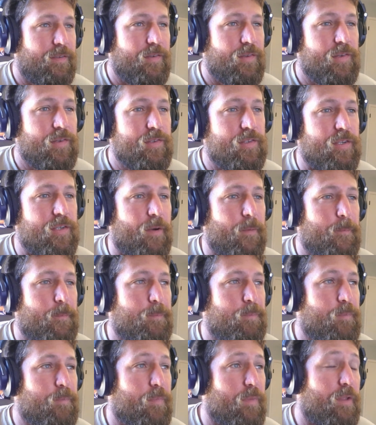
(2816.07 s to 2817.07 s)
So,
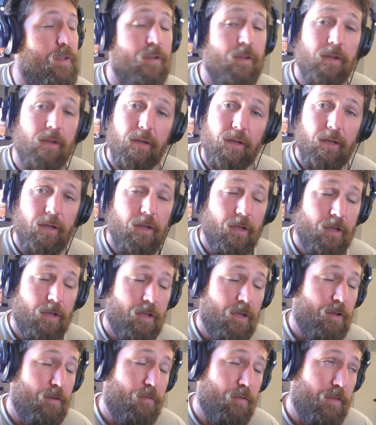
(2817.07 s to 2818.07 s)

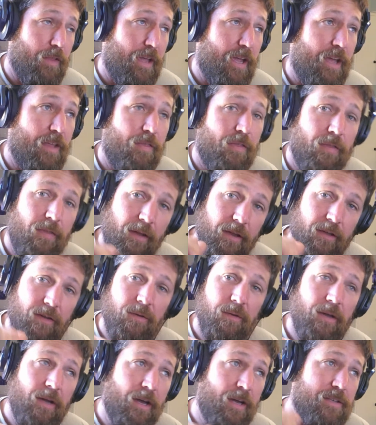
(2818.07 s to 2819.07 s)
for that, thank you
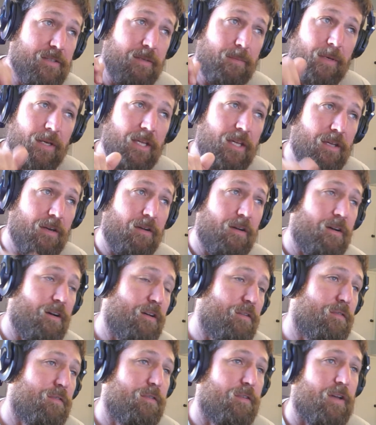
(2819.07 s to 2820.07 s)
guys. I'm gonna get
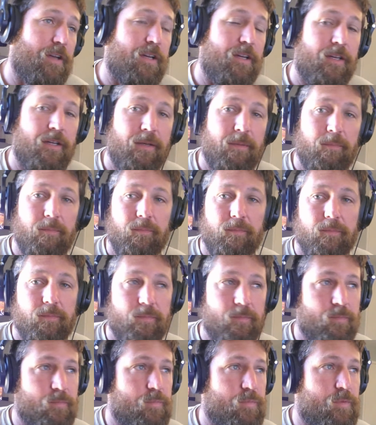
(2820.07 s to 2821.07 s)
off,
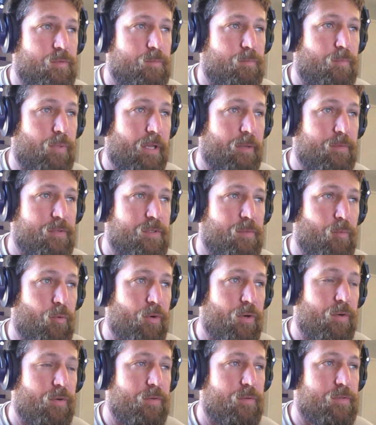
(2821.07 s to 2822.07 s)
play with some
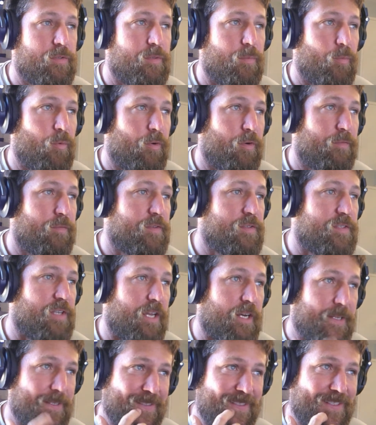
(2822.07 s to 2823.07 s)
more of the settings and